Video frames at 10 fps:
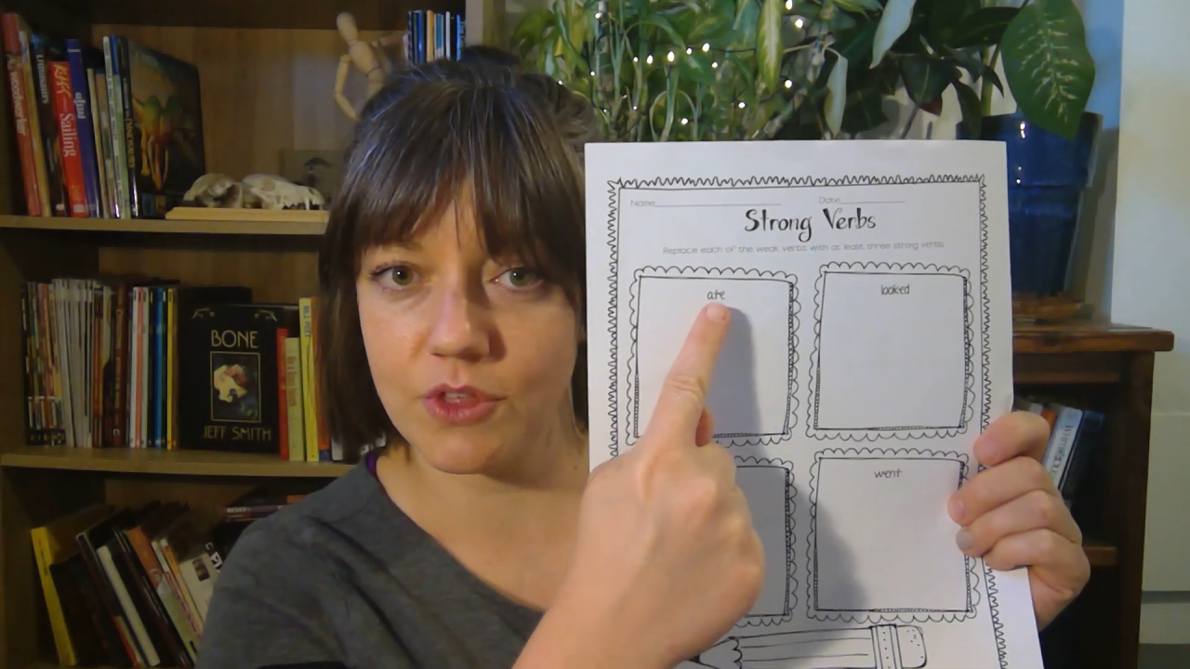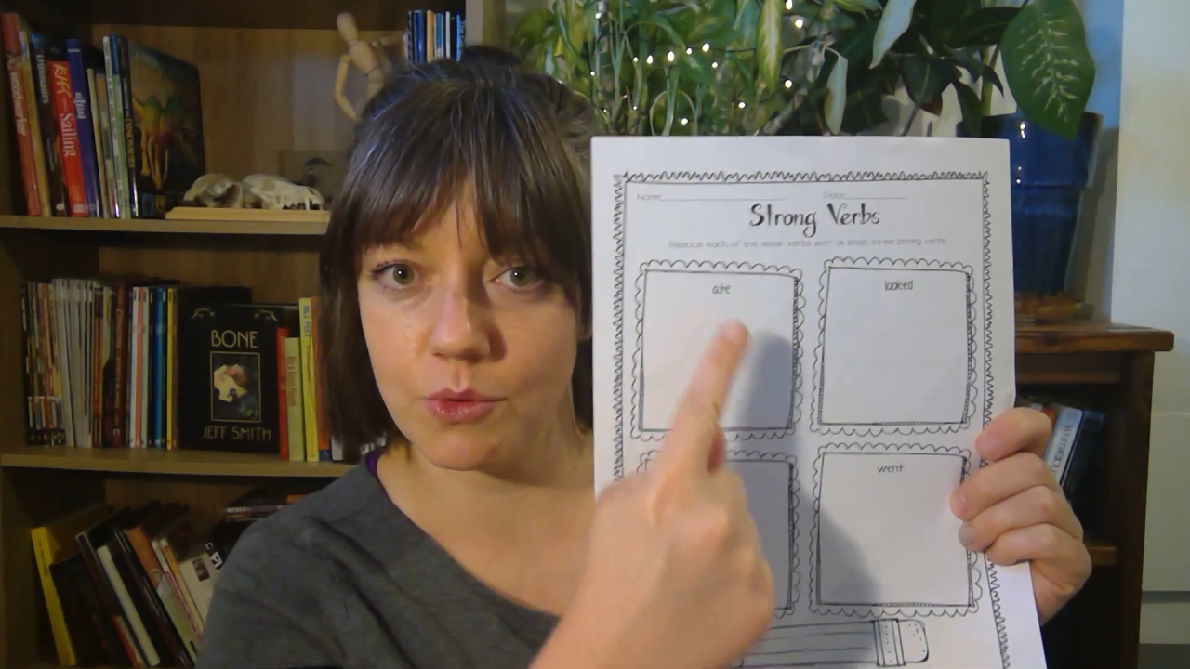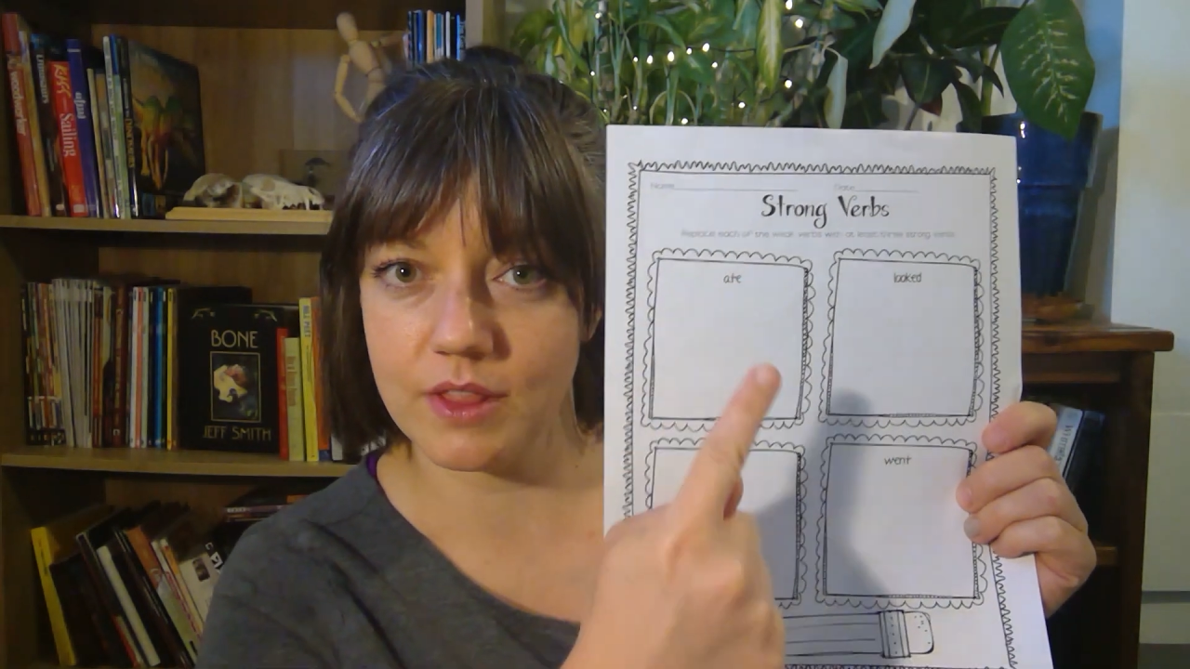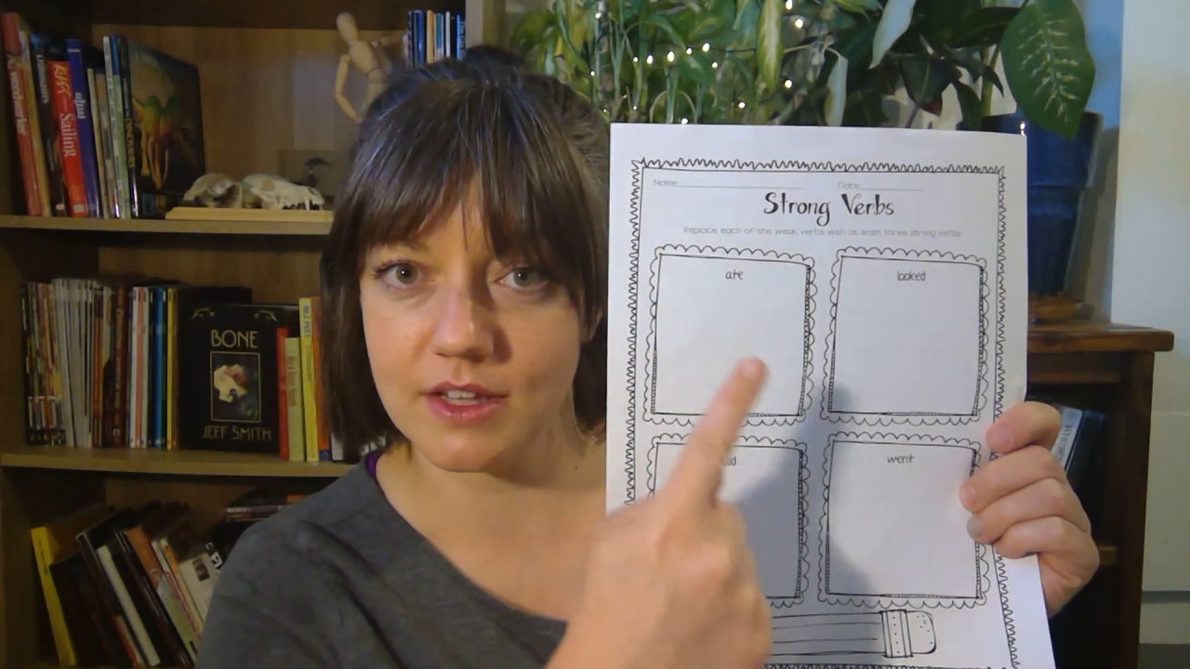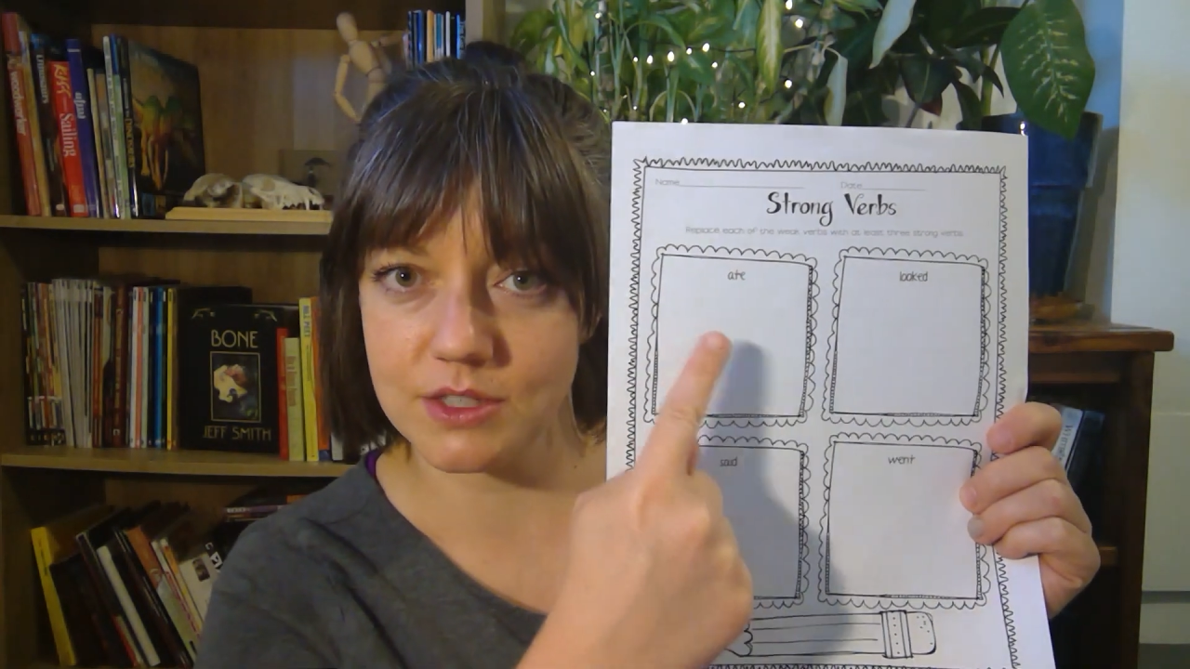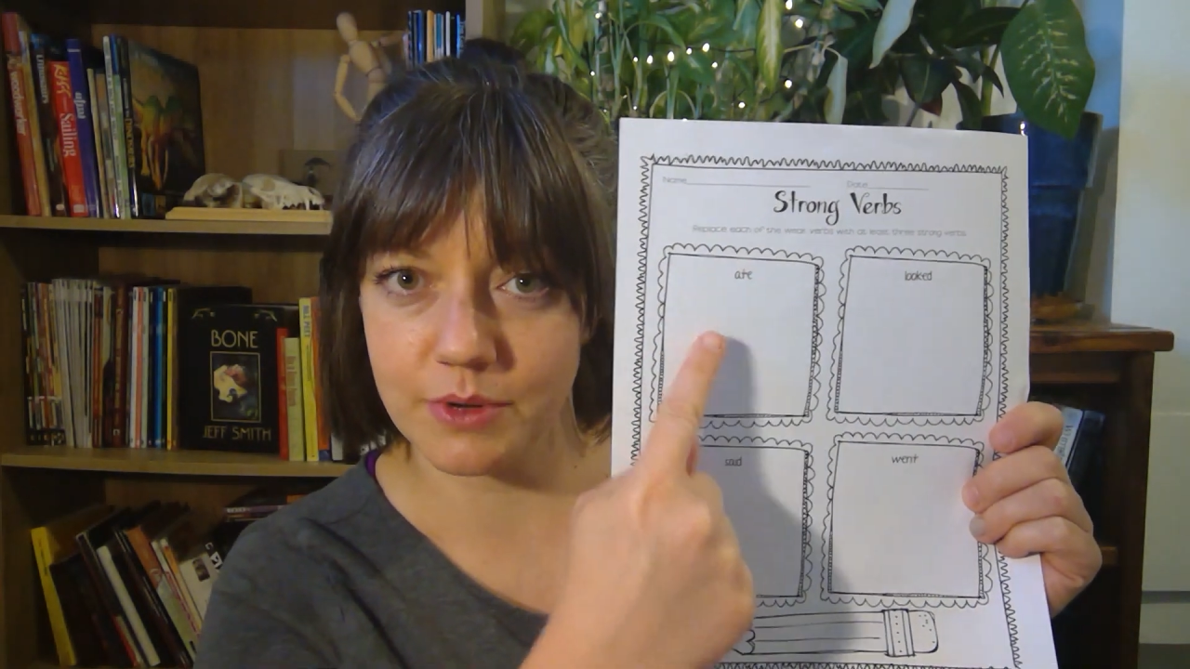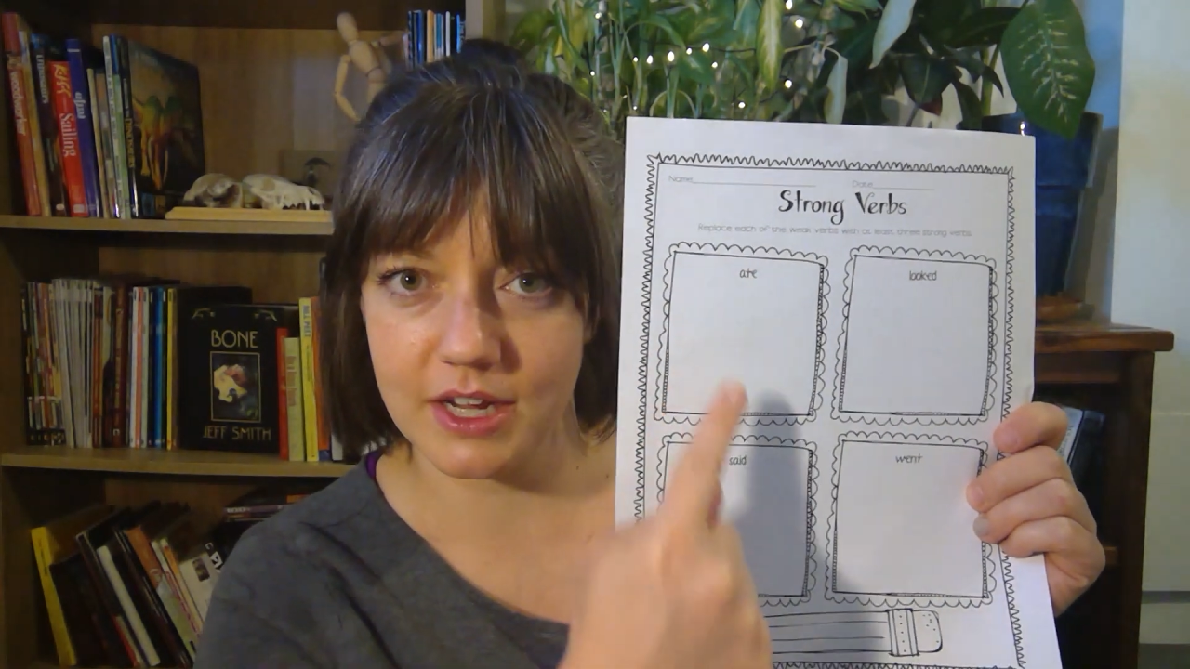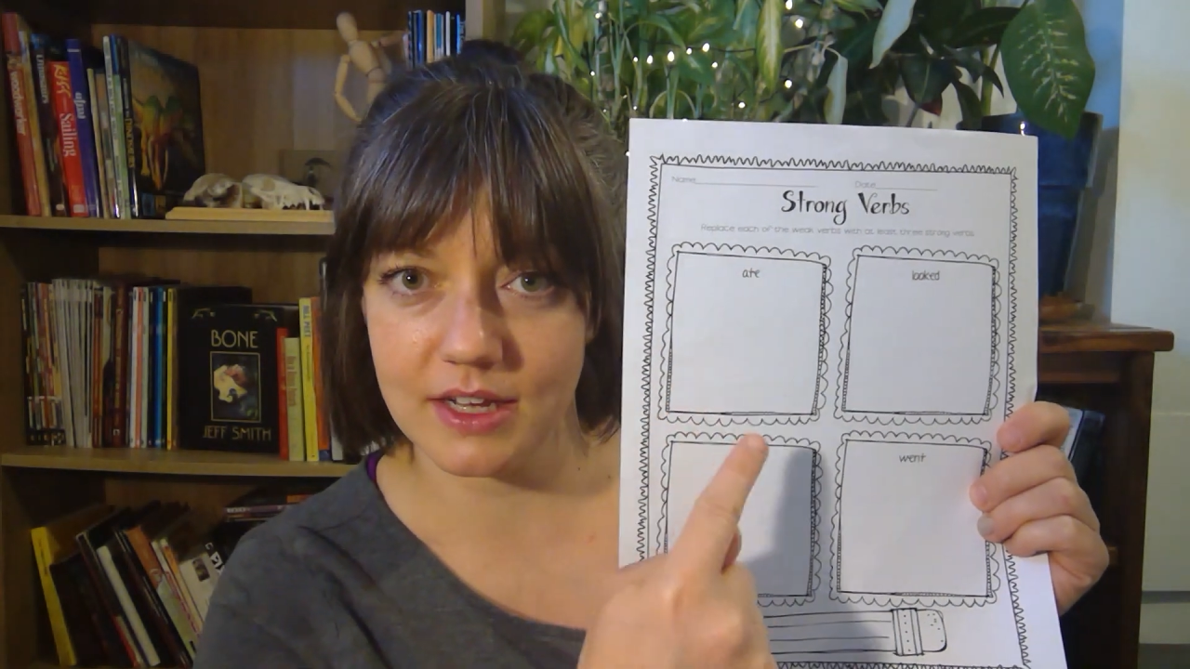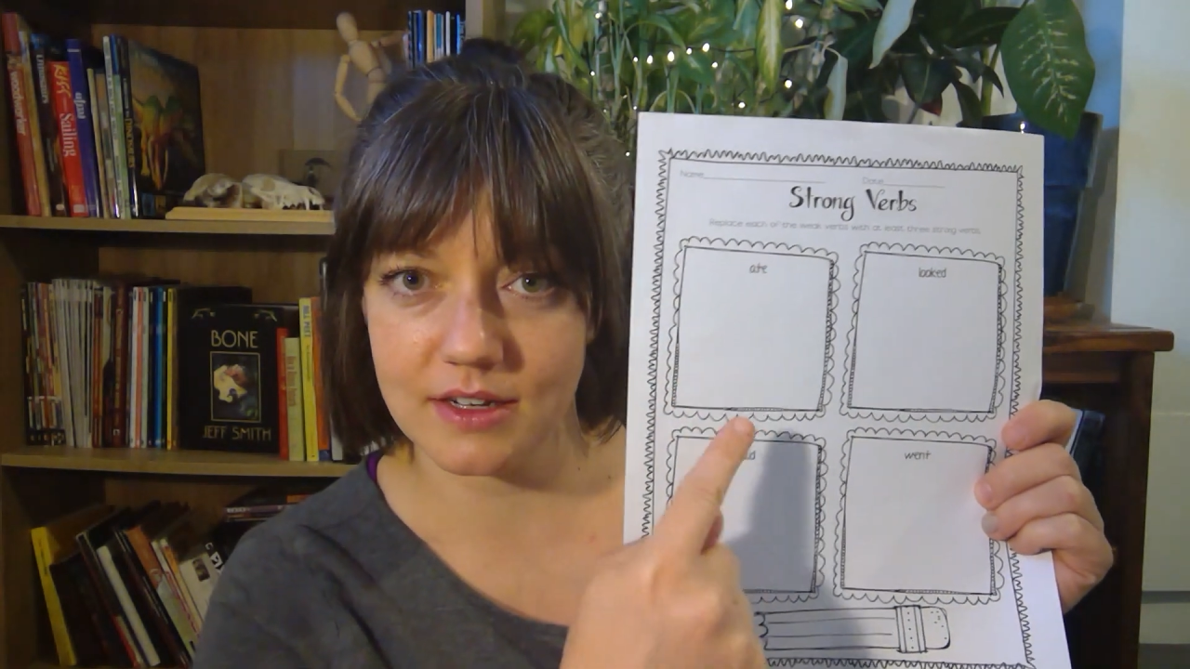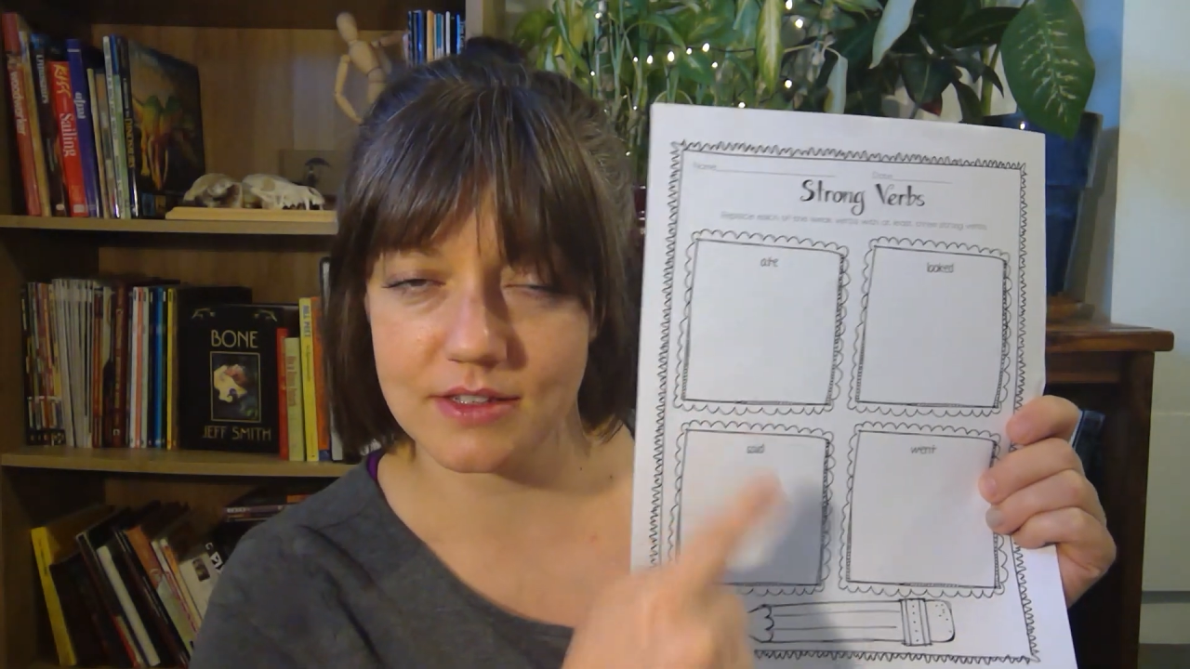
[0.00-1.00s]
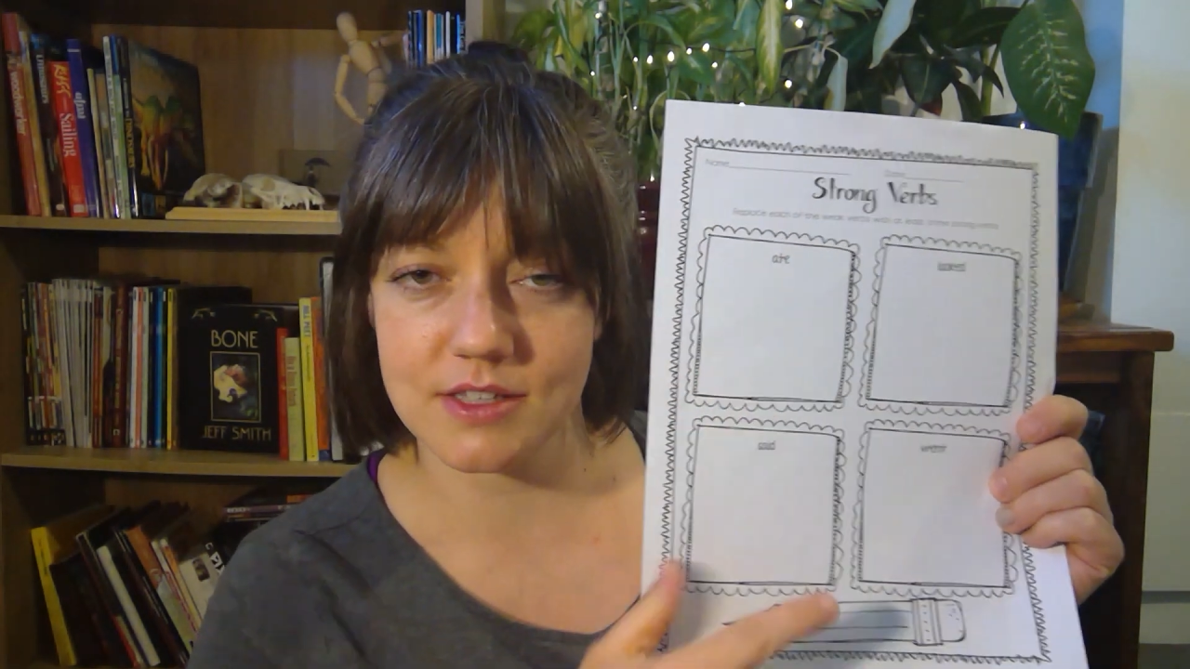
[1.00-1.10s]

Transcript: the one that's written.